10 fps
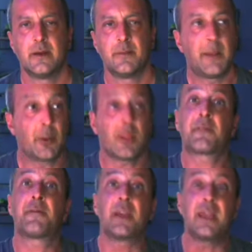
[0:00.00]
people are
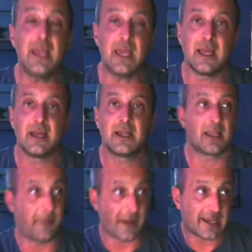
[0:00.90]
free to
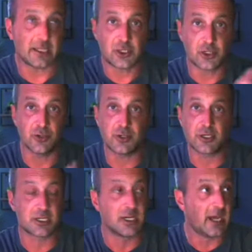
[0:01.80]
pick and
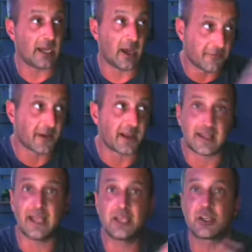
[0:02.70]
choose and have their
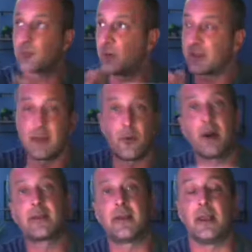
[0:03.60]
attention where they
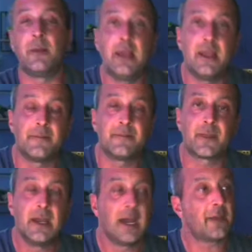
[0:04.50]
want it to be.
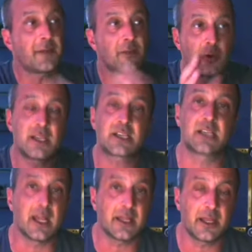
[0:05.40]
And if they're not
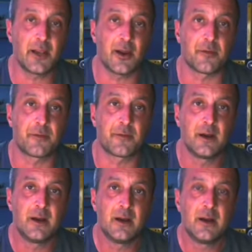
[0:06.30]
discerning enough,
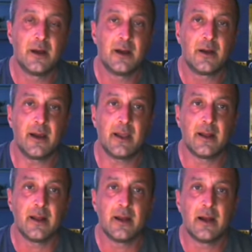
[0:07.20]

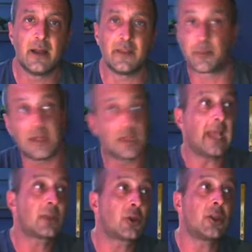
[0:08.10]
right, and they've been
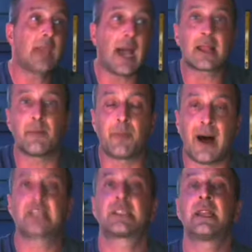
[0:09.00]
led down garden
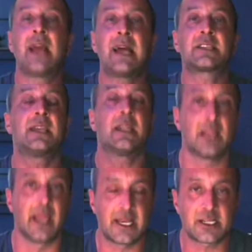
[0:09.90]
paths, then that's their
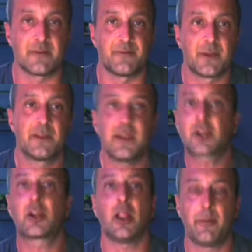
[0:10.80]
lesson.
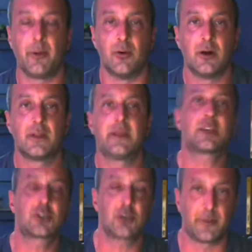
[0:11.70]
They're gullible. They're
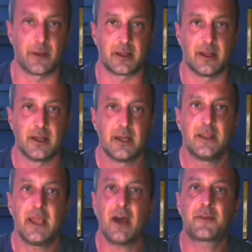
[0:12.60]
stupid.
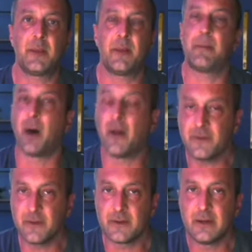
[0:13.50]
They have to be
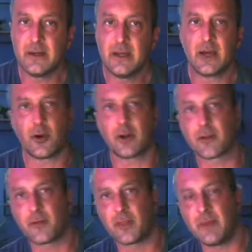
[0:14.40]
burnt in
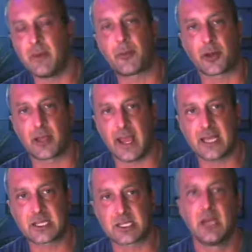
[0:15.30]
order for them to
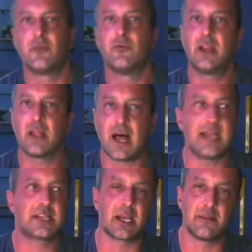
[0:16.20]
progress,
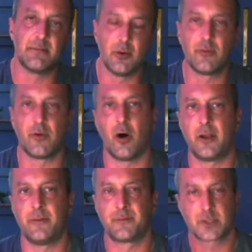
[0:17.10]
realise and move
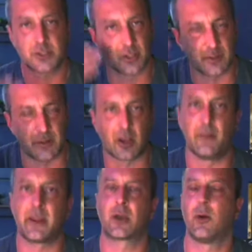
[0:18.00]
on so that they
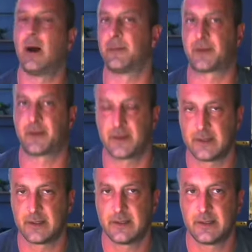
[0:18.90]
become equipped.
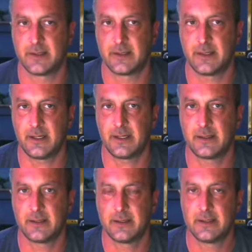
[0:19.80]
Right?
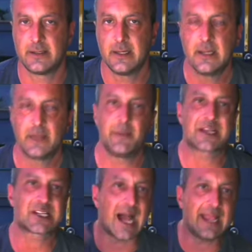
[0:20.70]
The
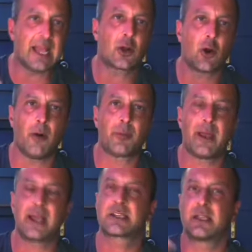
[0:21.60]
messiah
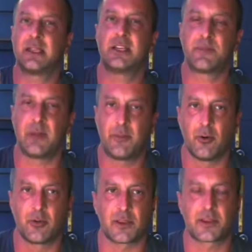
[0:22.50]
complex of these
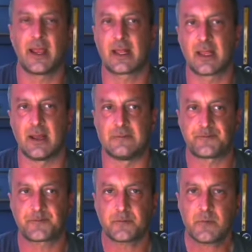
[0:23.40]
people that think that
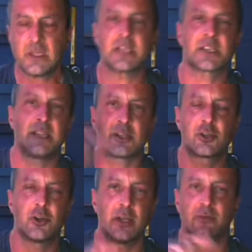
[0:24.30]
it's their
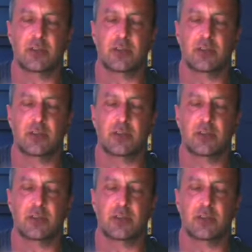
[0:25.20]
duty and